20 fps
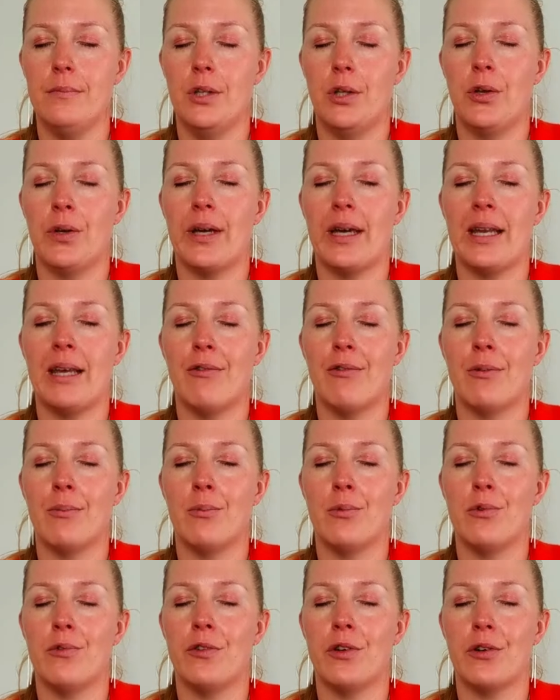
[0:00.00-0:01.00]
You can
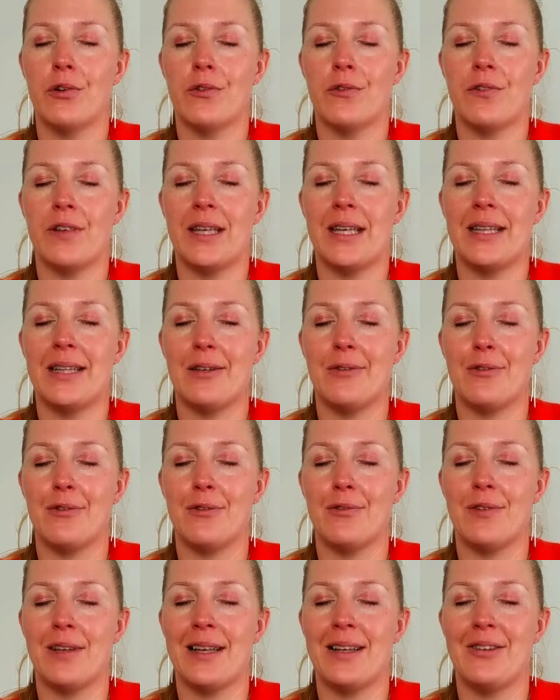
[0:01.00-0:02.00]
even move your feet if
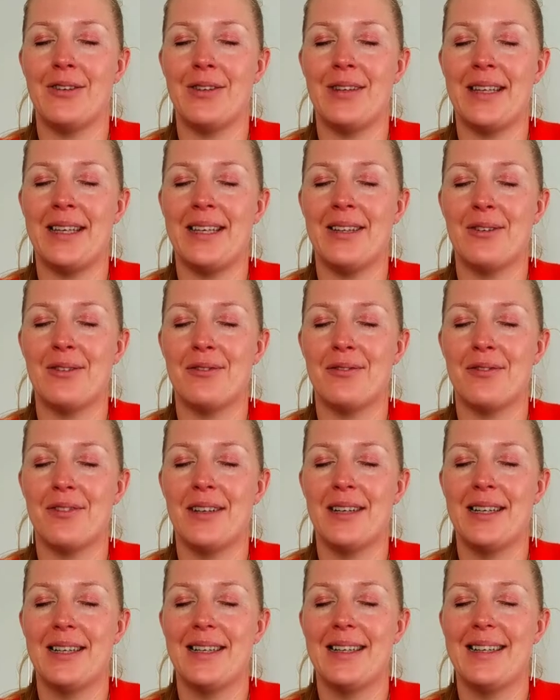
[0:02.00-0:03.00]
you feel the need of
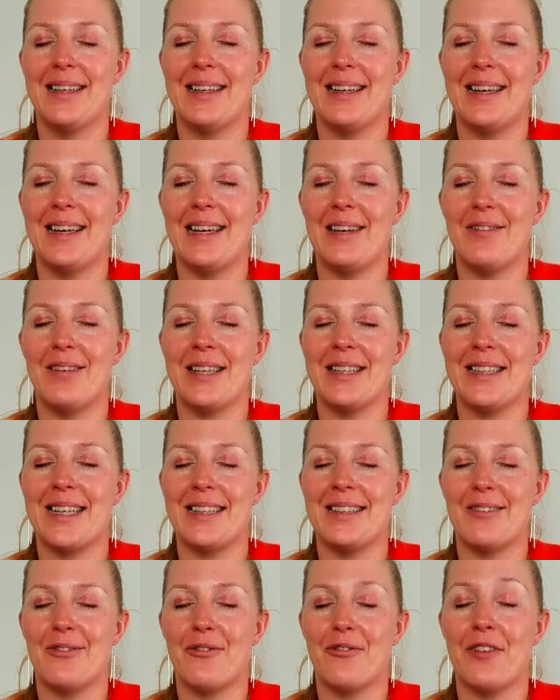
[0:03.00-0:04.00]
having
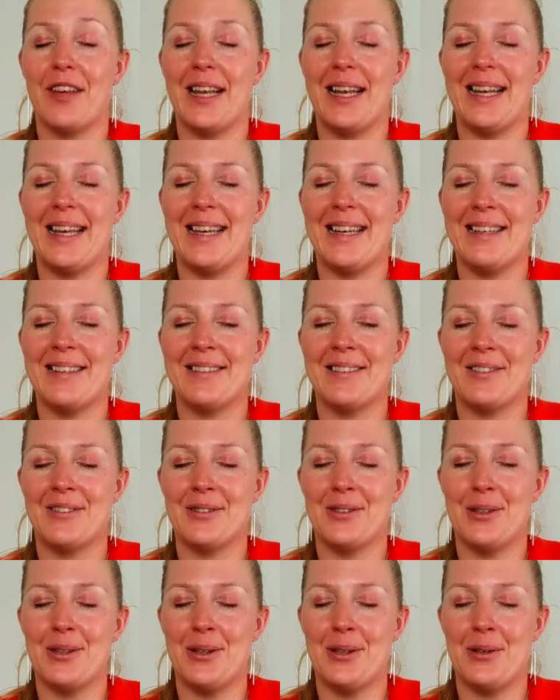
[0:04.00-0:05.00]
that feeling
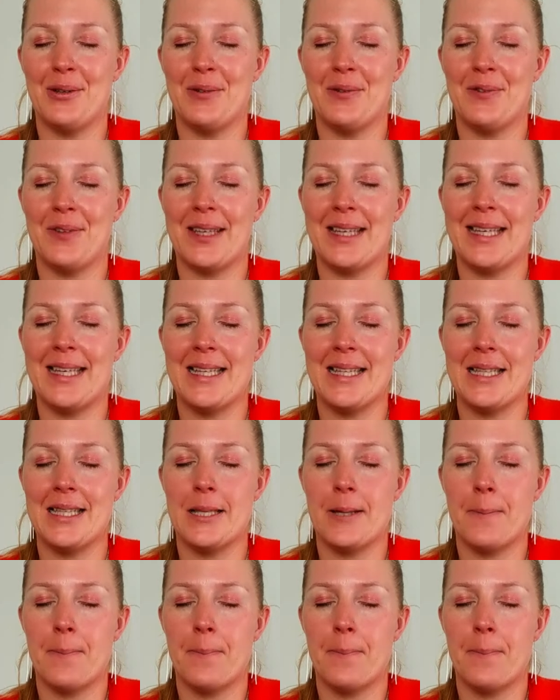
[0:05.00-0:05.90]
under your feet.